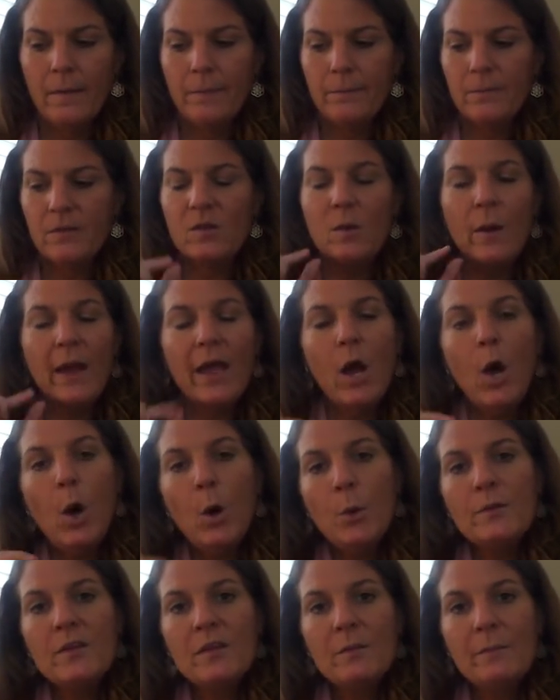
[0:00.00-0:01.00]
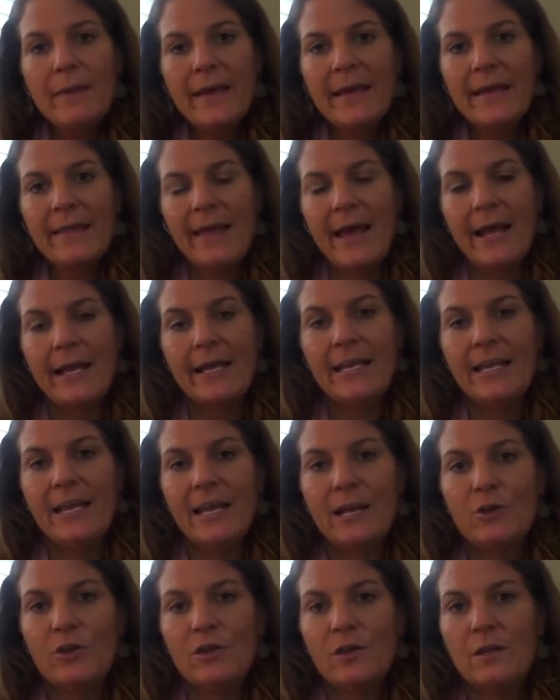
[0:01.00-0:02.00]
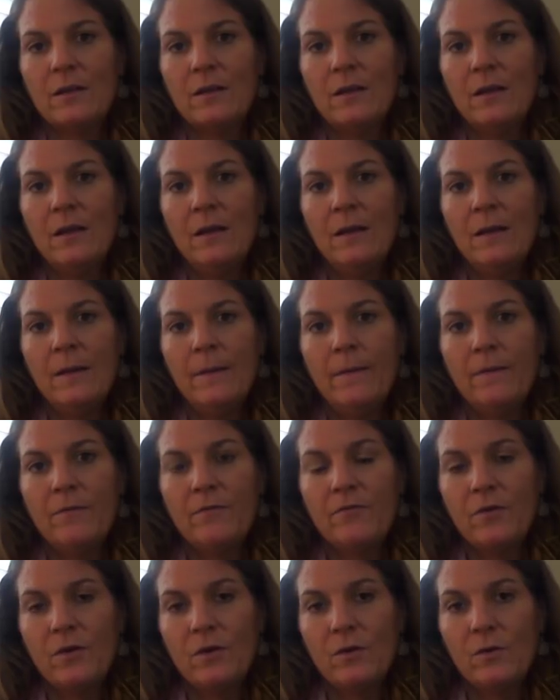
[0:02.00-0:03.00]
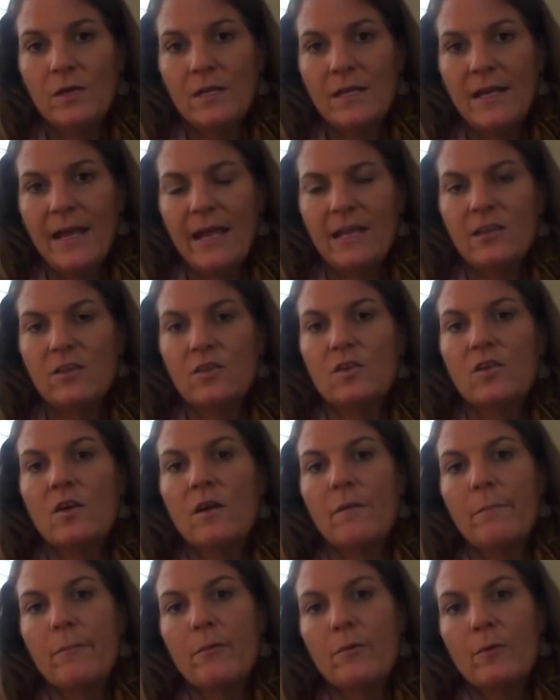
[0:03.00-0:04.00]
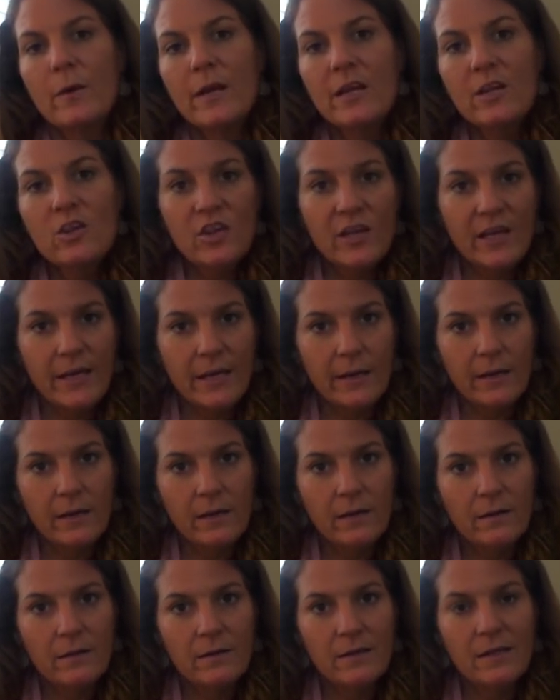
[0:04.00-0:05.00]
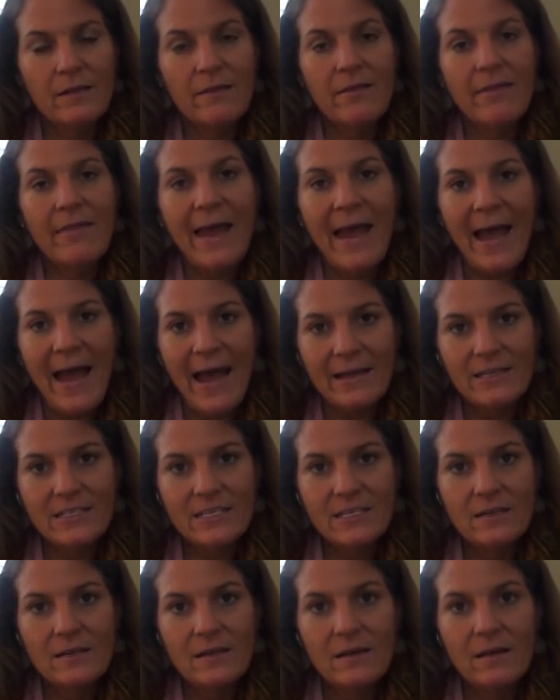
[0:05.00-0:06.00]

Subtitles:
So I hope to make that connection for you today, to start bridging to that.